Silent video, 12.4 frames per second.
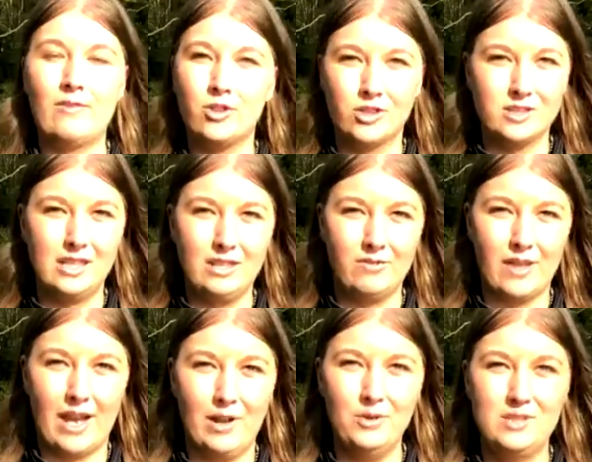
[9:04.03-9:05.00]
got to leave the
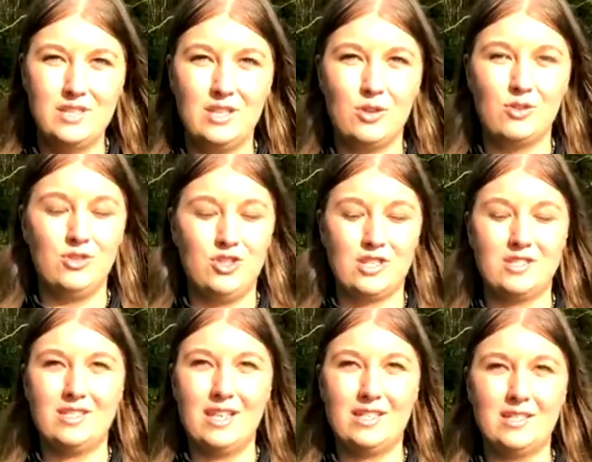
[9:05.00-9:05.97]
house. You can just
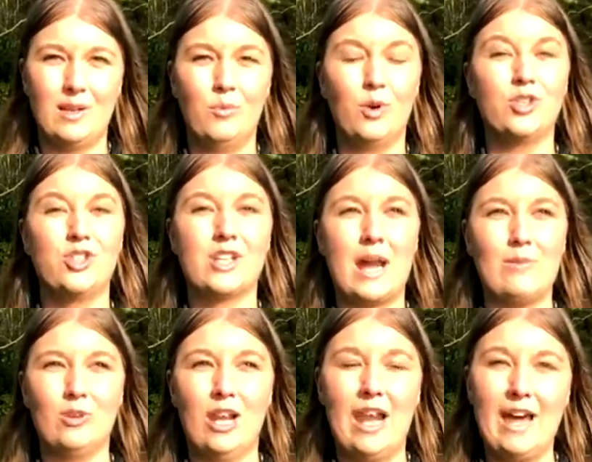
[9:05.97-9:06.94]
sit and watch your
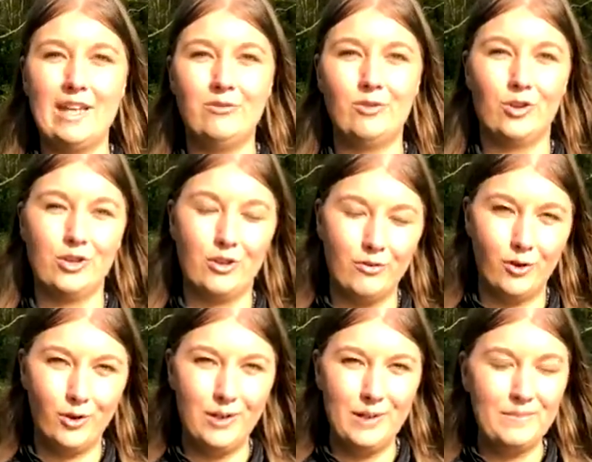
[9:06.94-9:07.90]
camera live on your
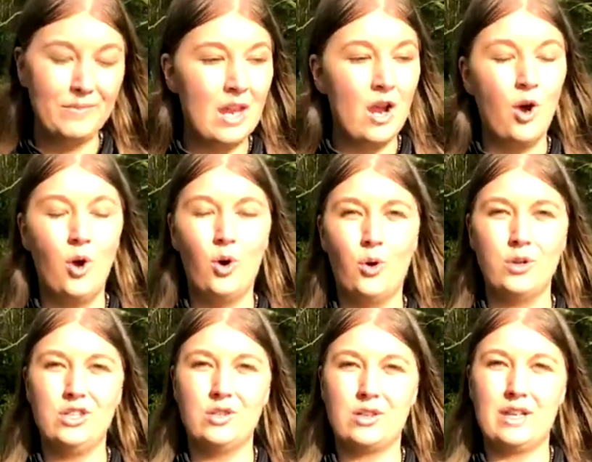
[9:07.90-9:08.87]
phone, or
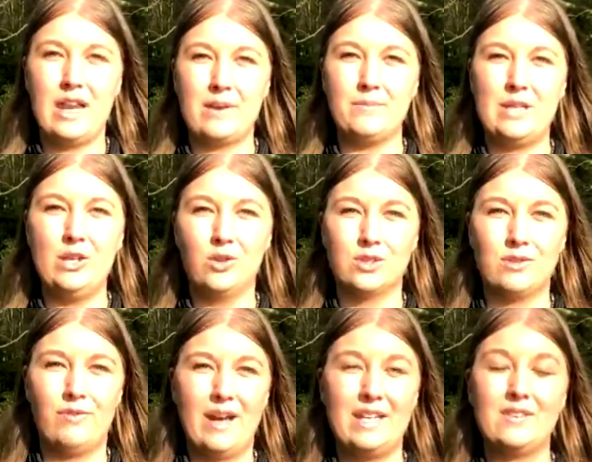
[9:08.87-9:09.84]
you can be
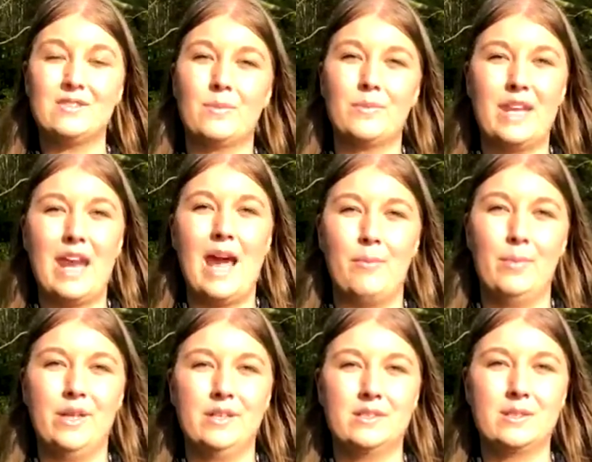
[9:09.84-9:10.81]
notified if something
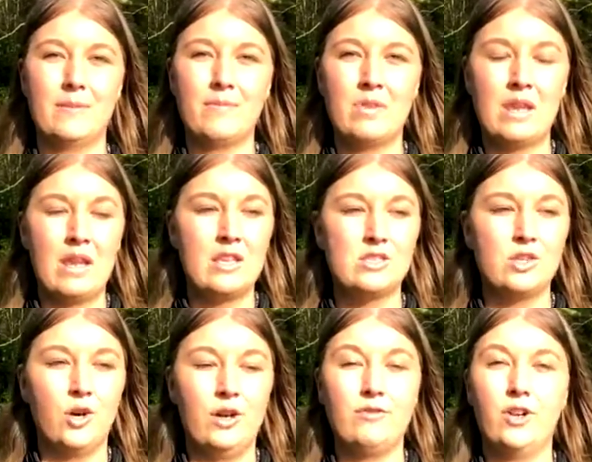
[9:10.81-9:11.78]
happens.
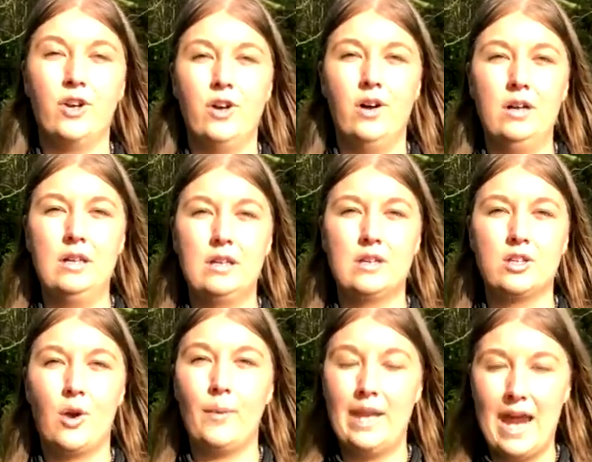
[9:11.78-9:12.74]
So if you're
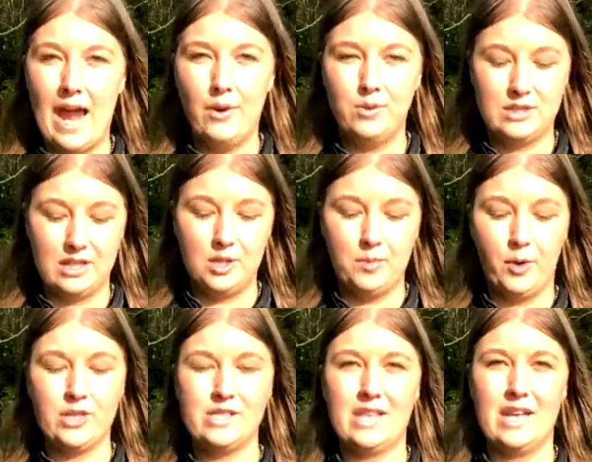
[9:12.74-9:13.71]
going out and you
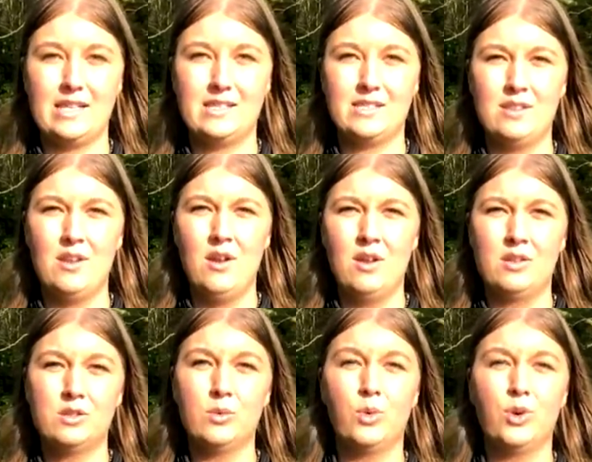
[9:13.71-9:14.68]
point it
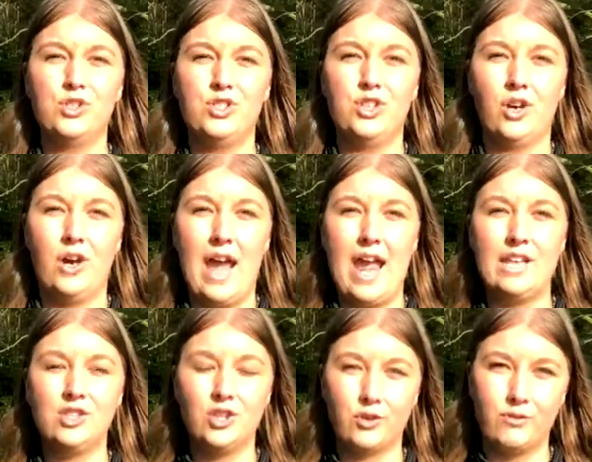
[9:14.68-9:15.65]
towards your
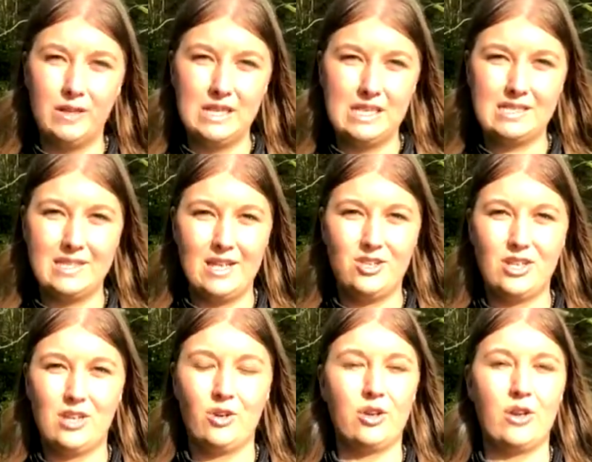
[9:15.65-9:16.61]
hedgehog feeding
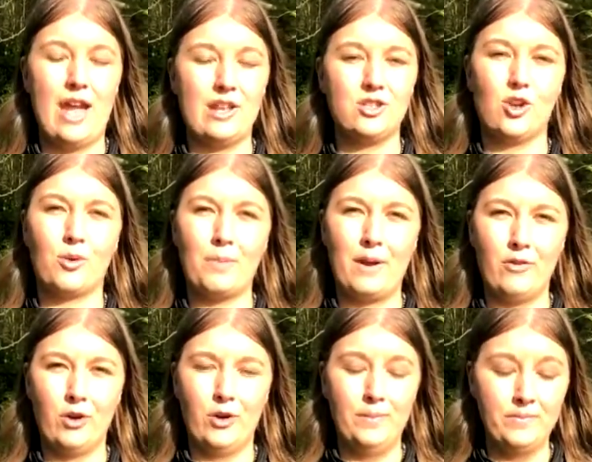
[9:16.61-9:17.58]
station or your hedgehog
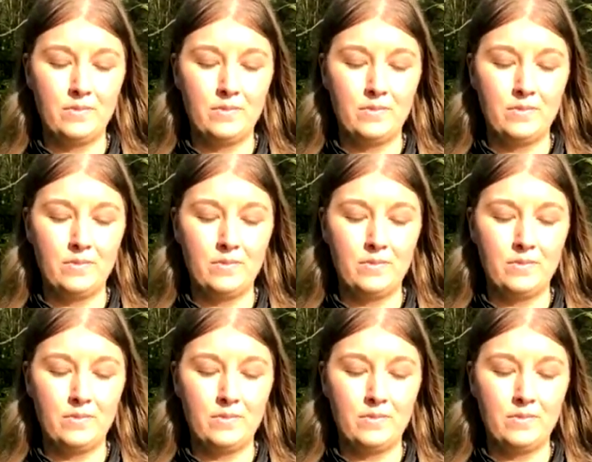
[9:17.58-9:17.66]
burrow,